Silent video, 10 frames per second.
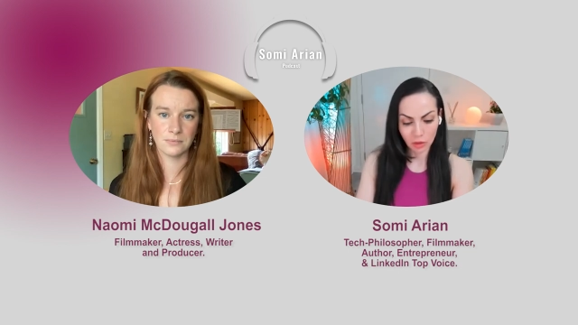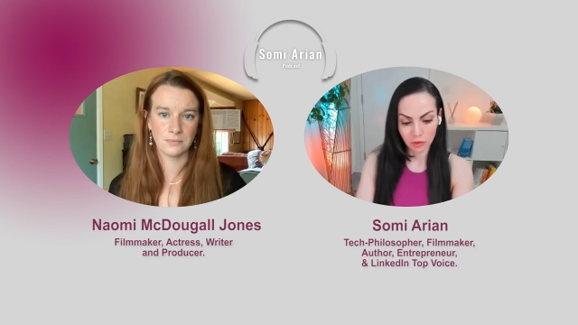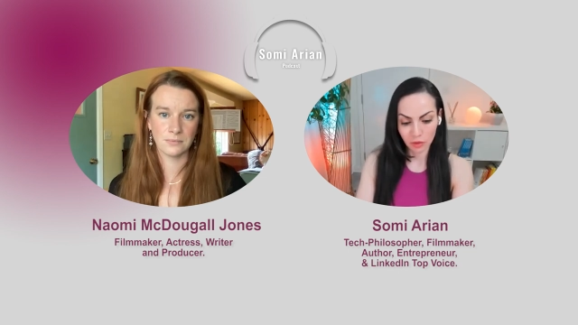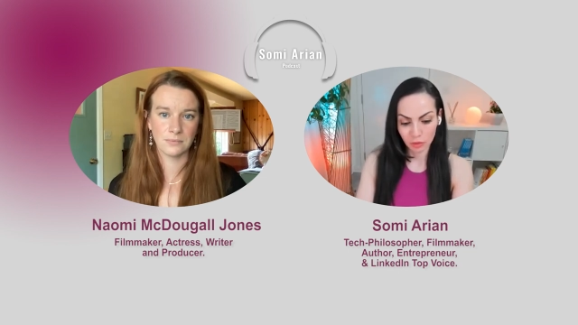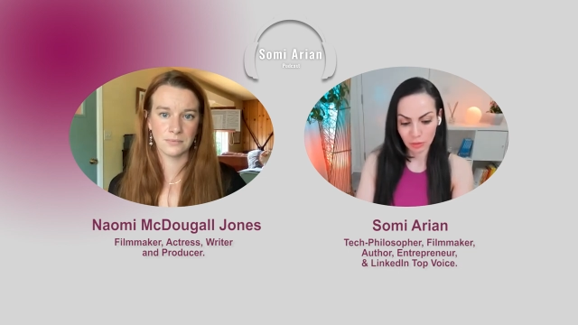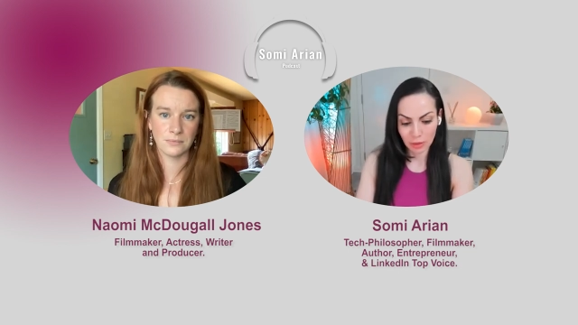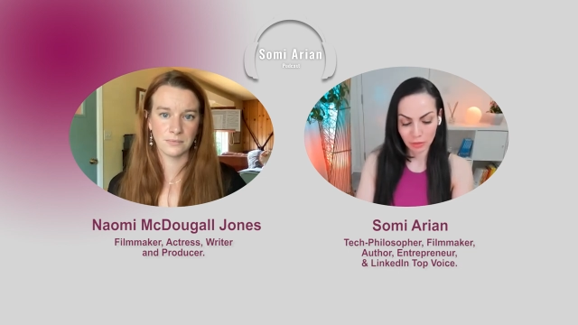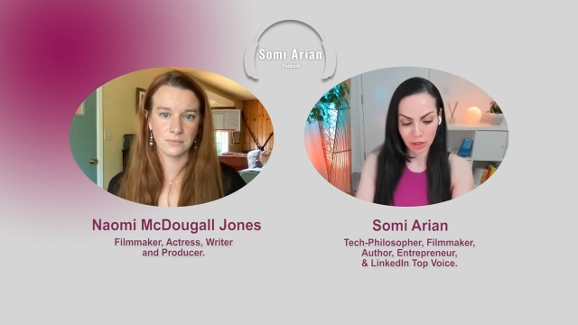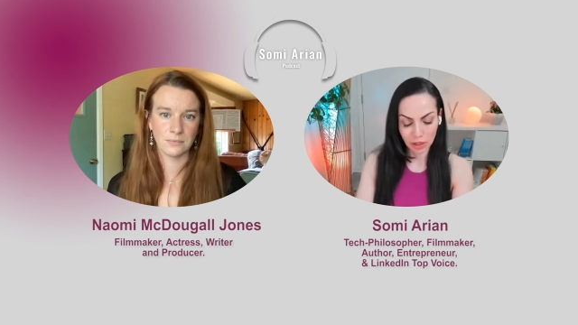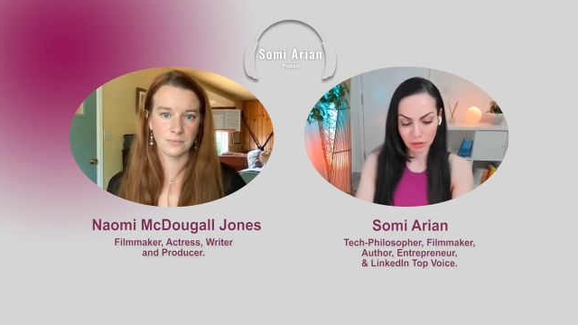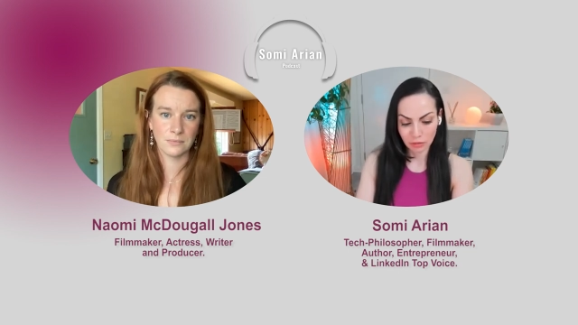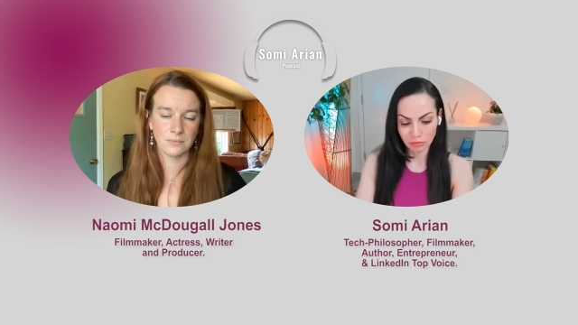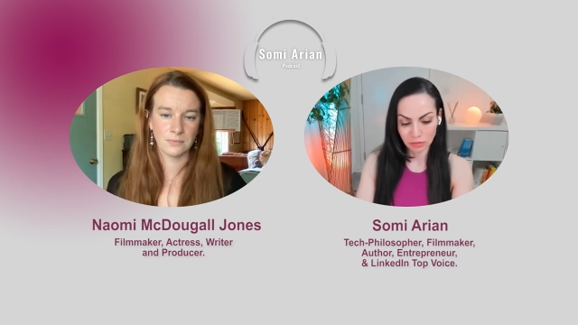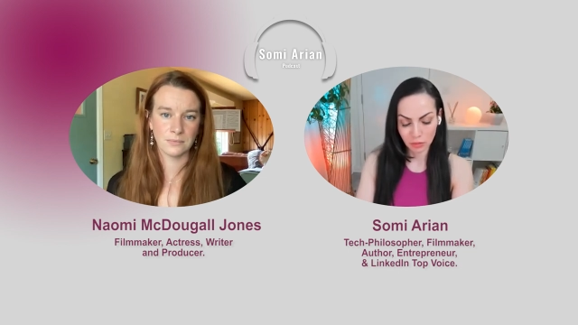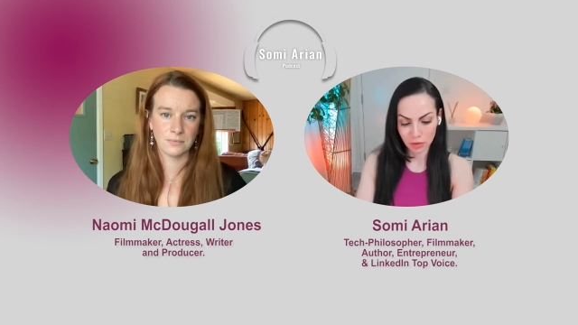Speaker 1: know if you remember,
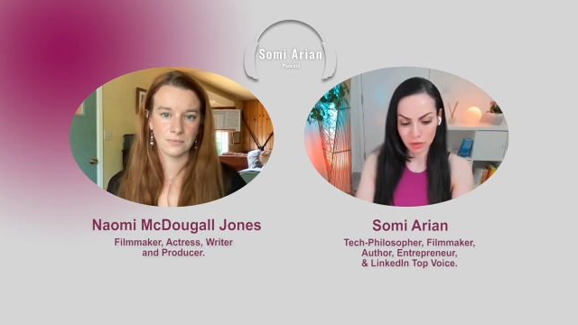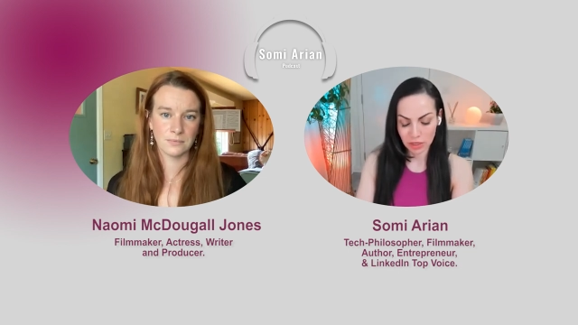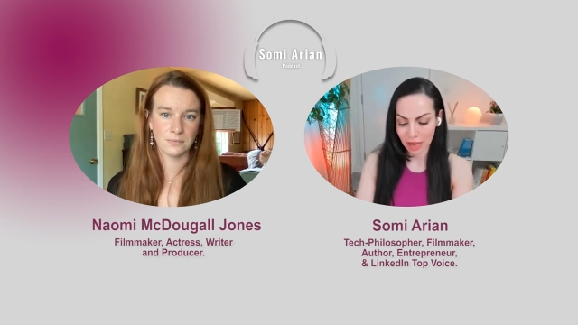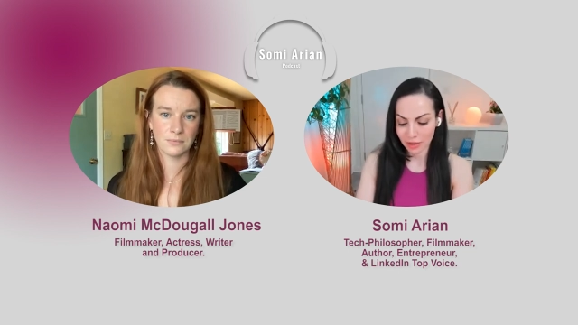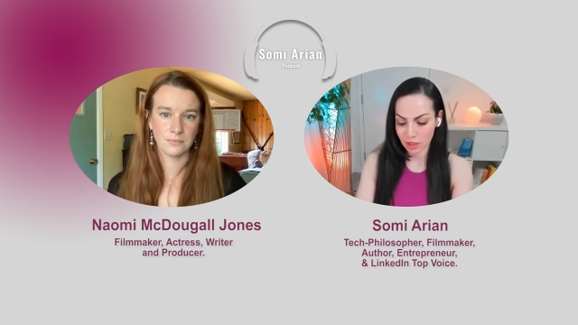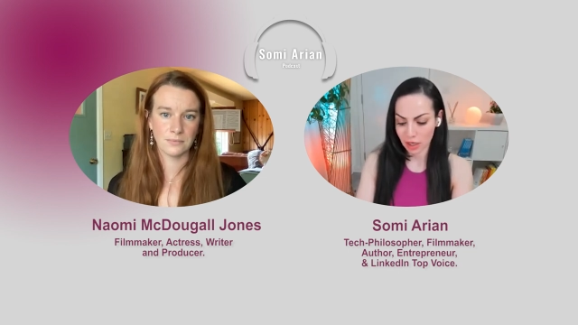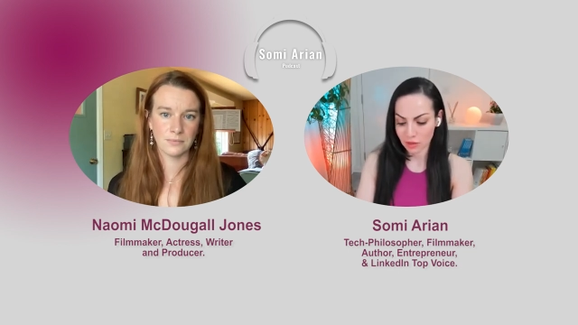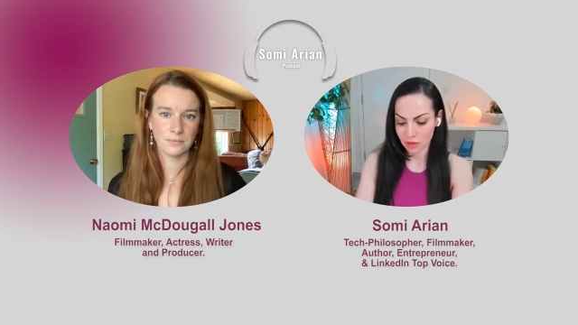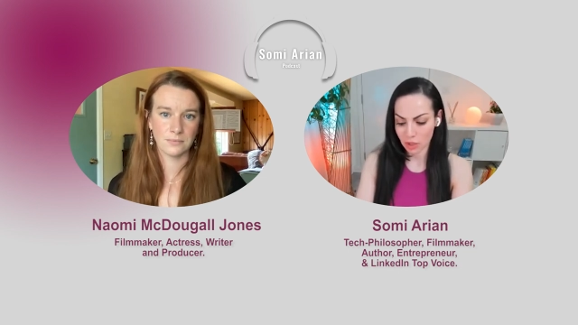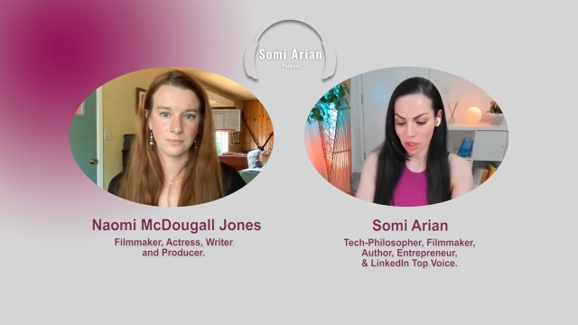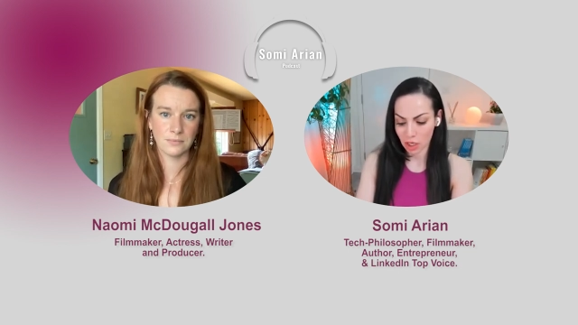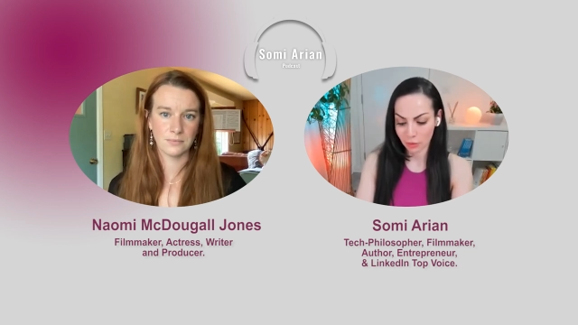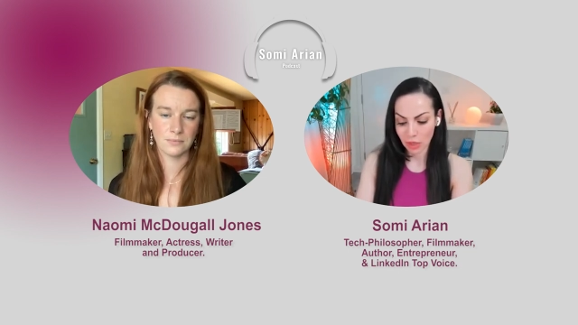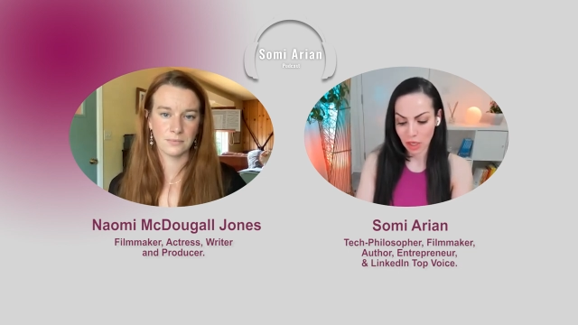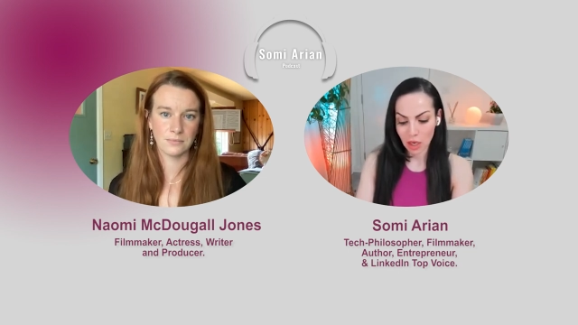it was last year sometime,